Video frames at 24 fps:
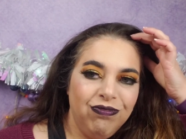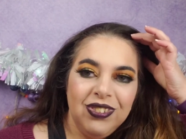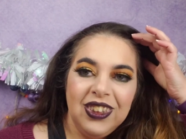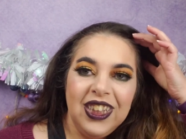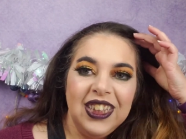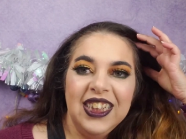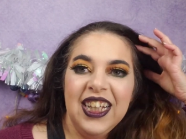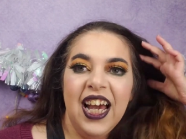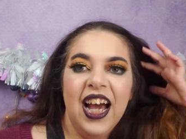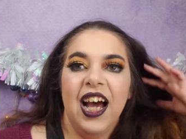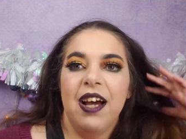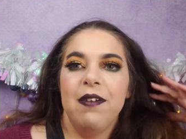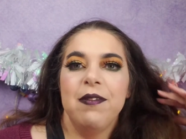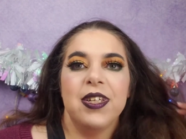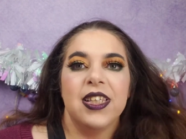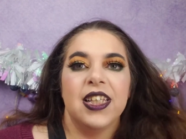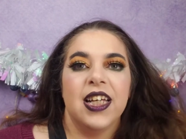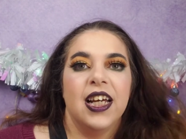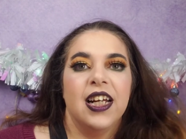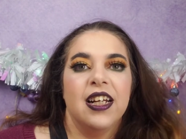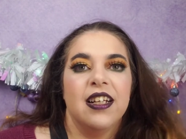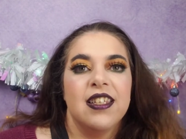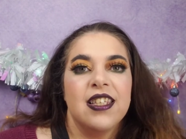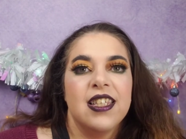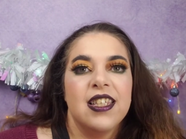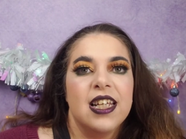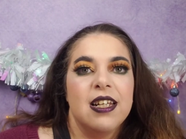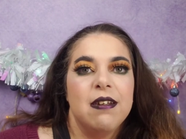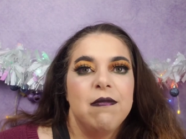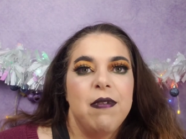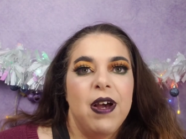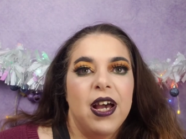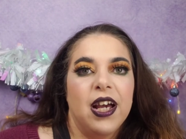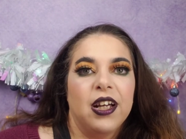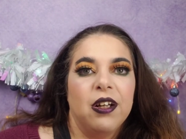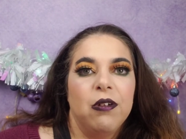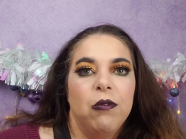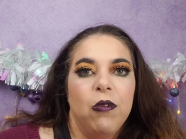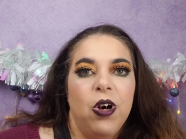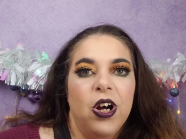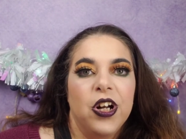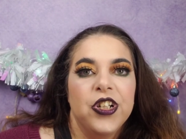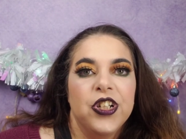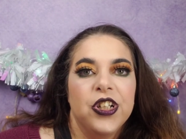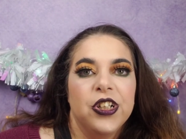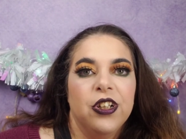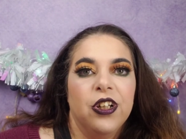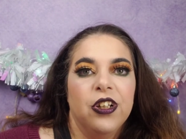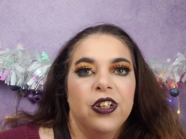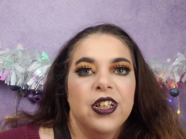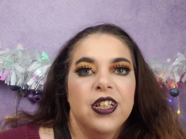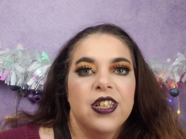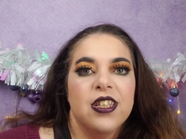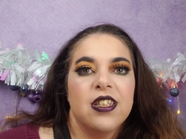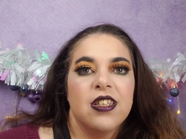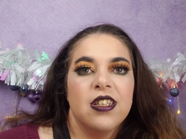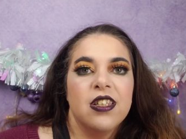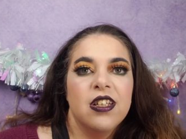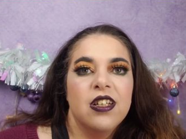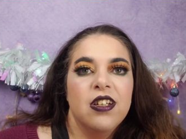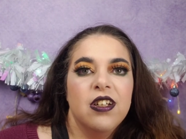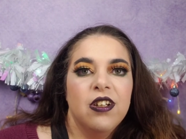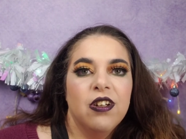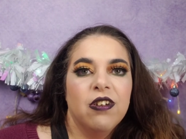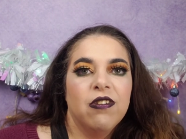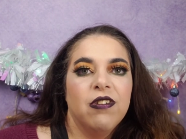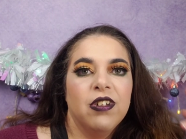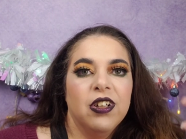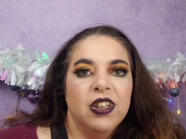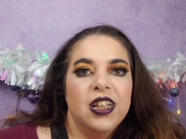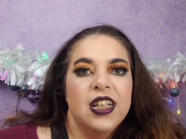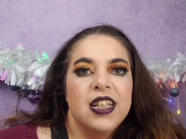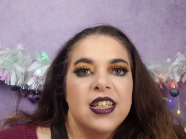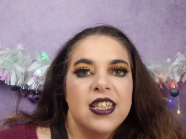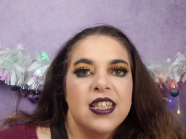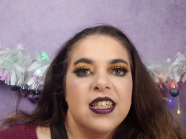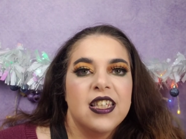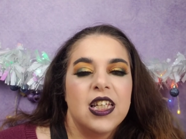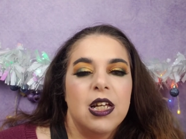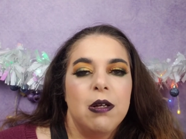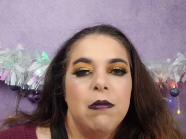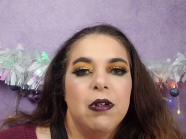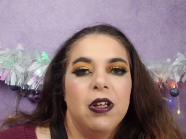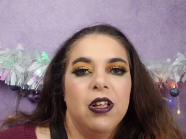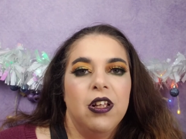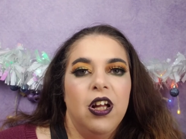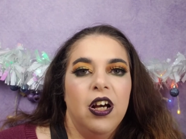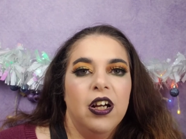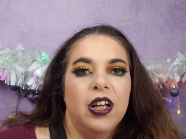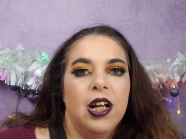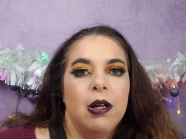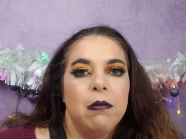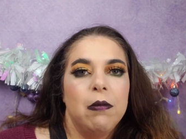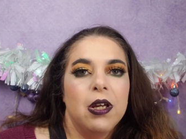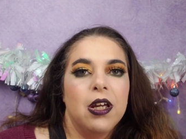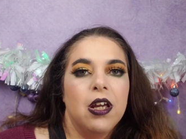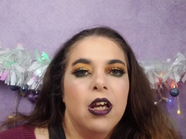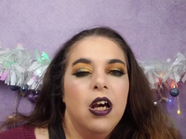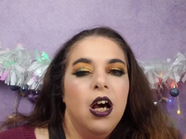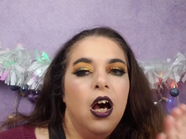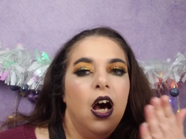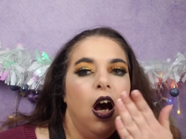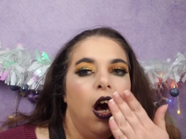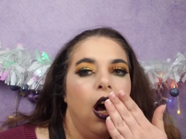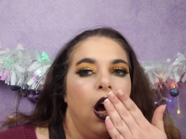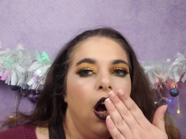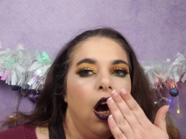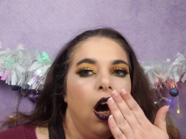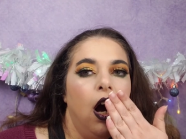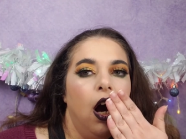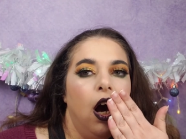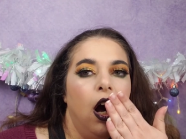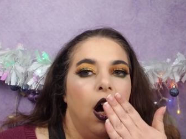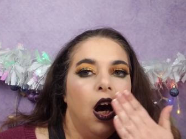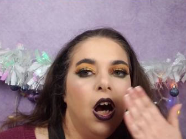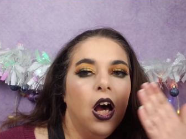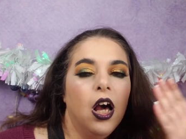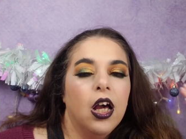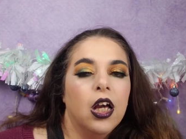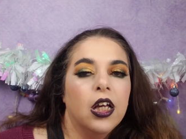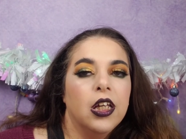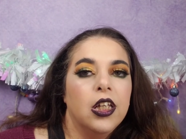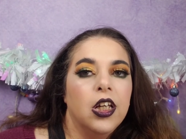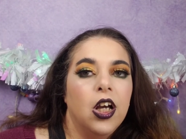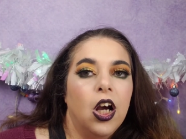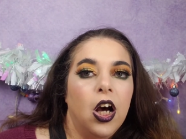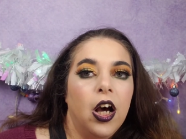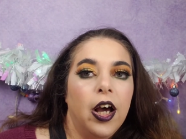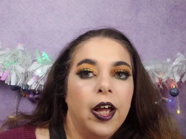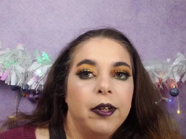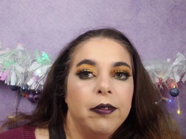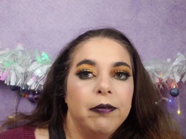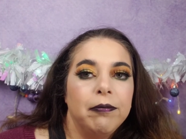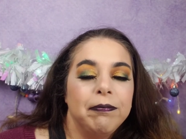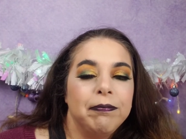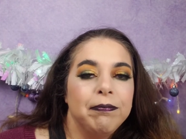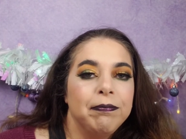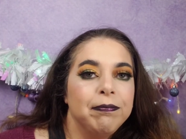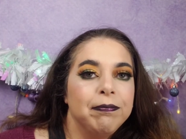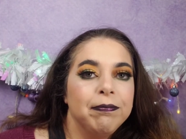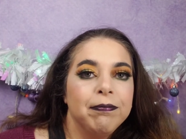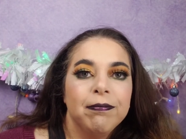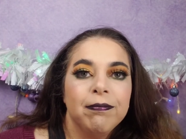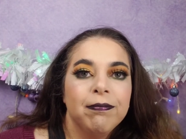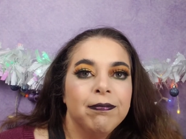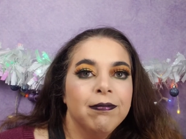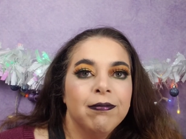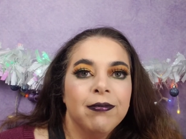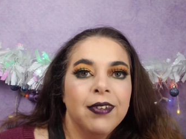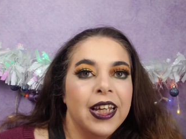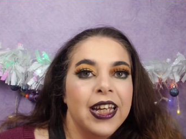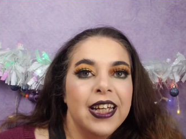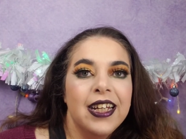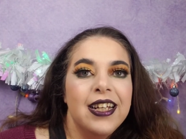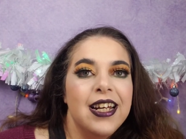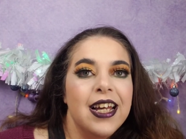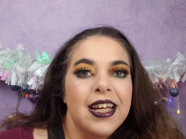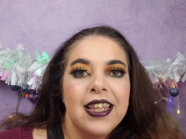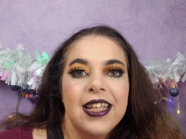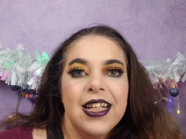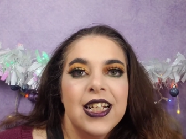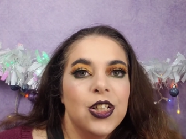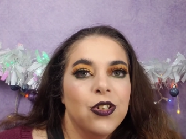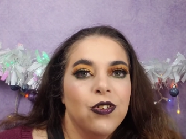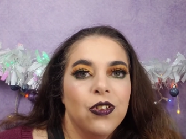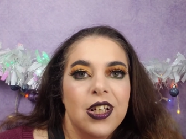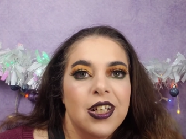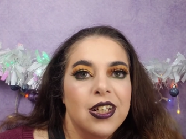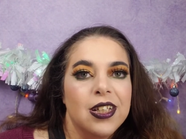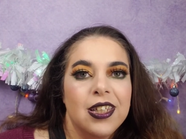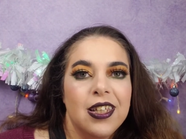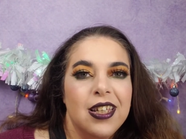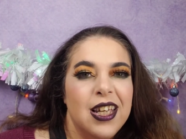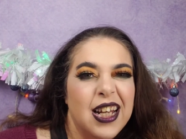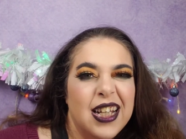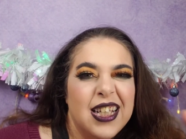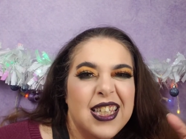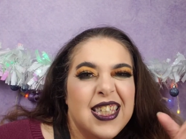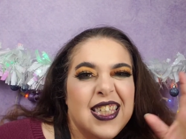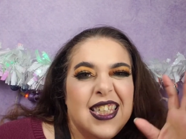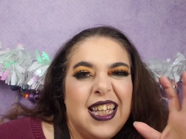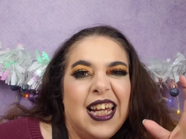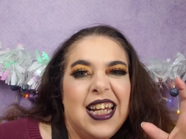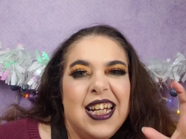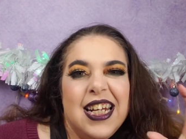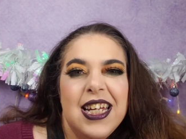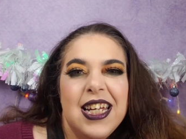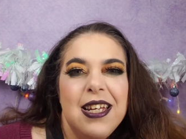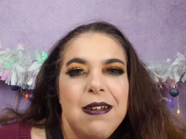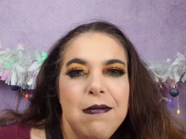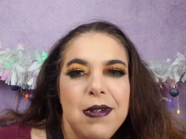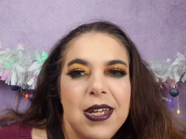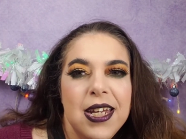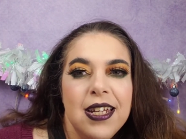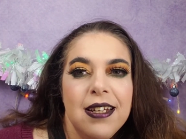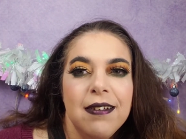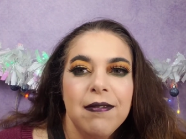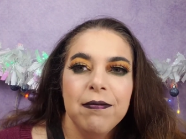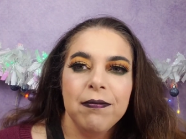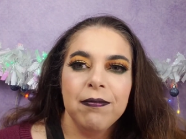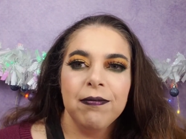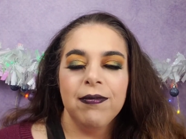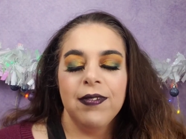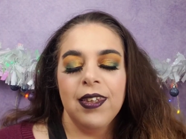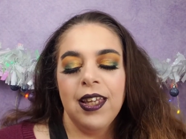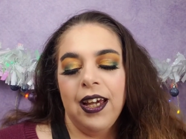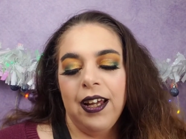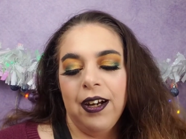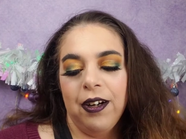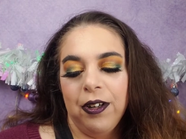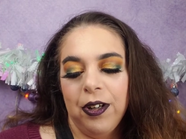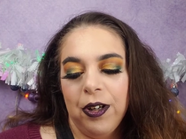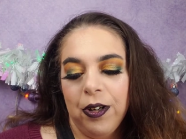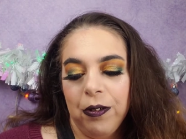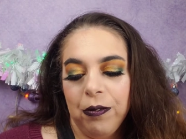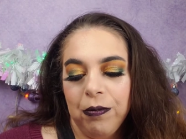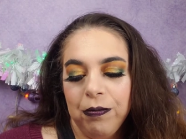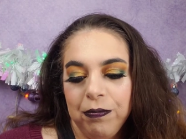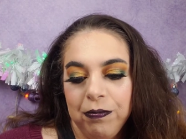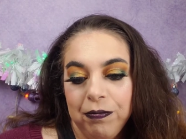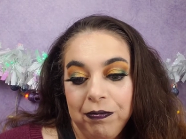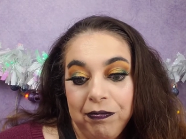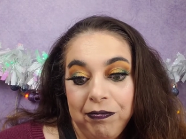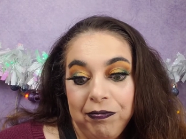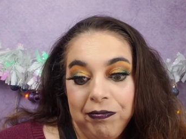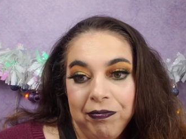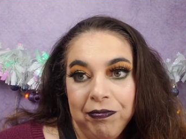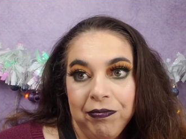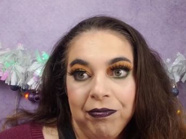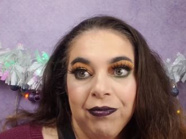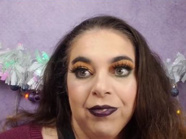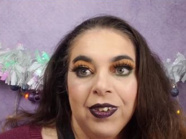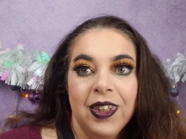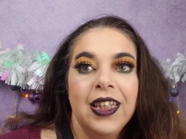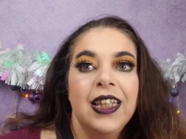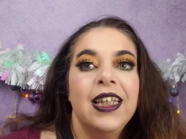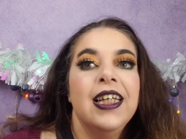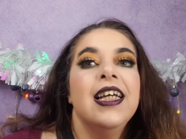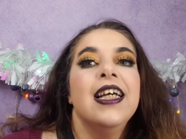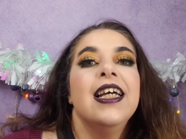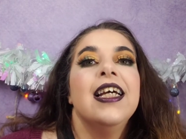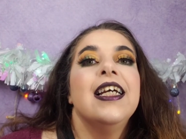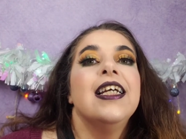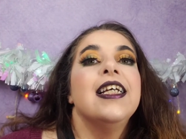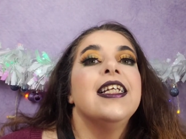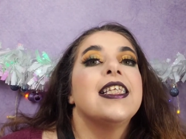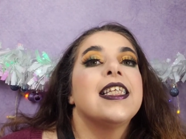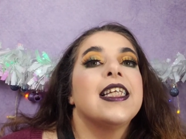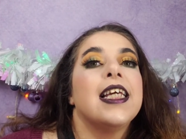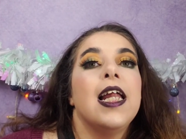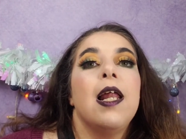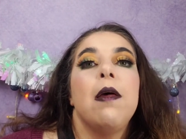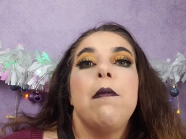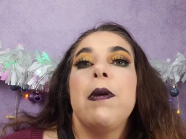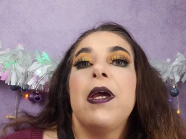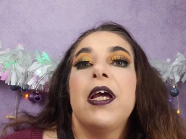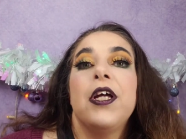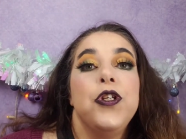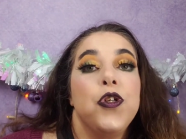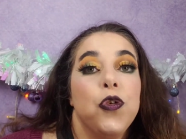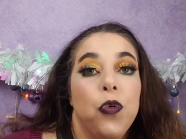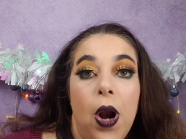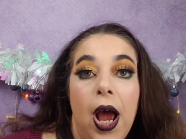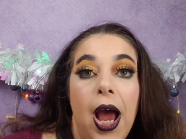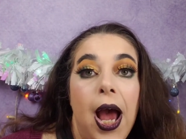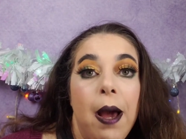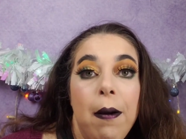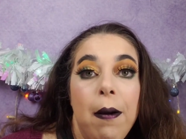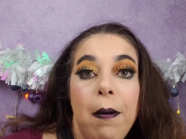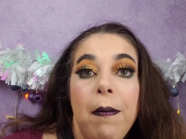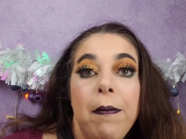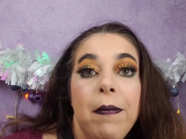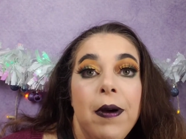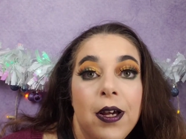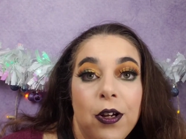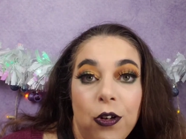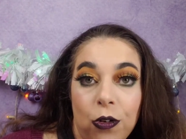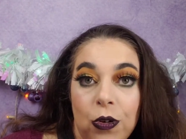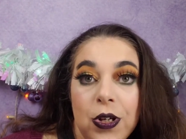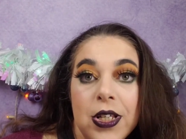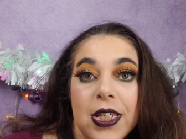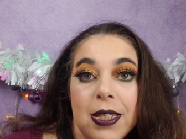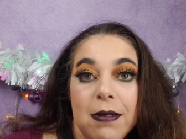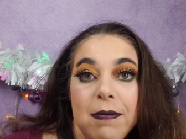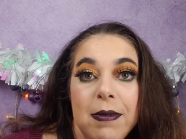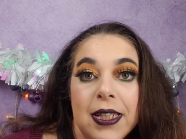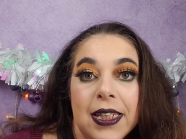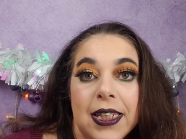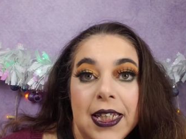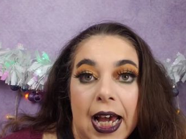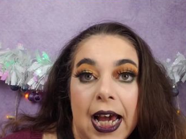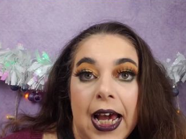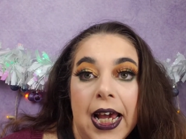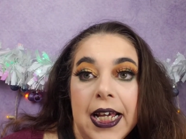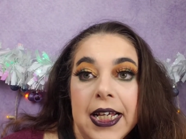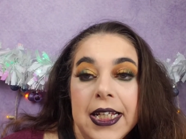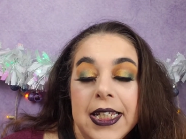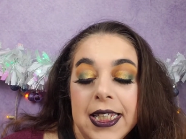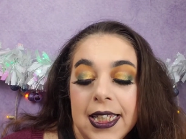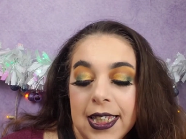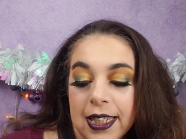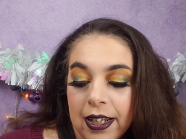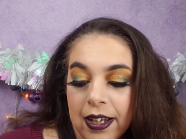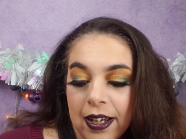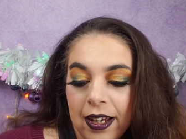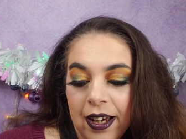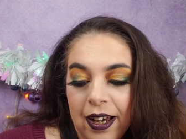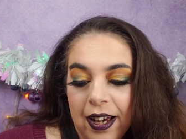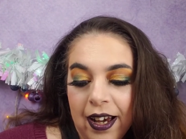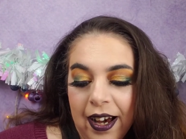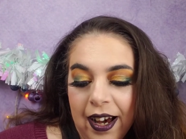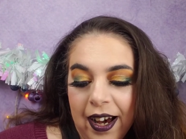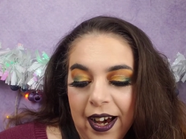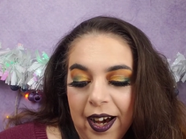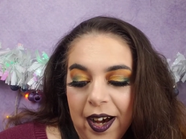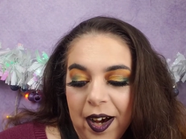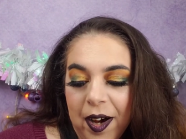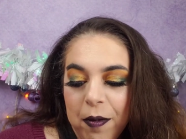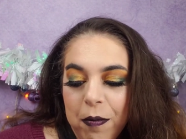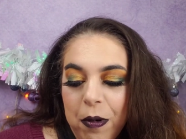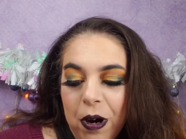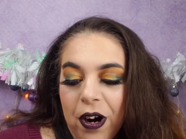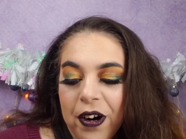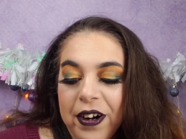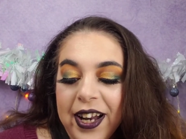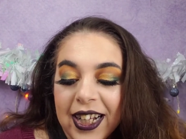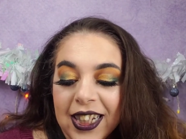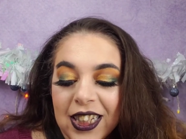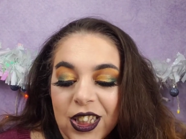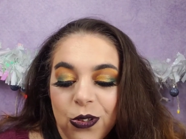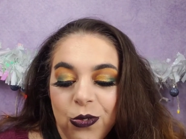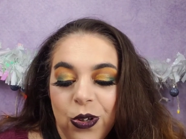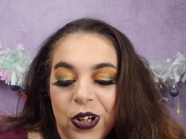yeah, I'm just kind of sitting back and watching all these releases coming along and I'm like, oh yawn. Like nothing's really exciting me. I don't know. It's gonna be a drab Christmas, guys. Um, her next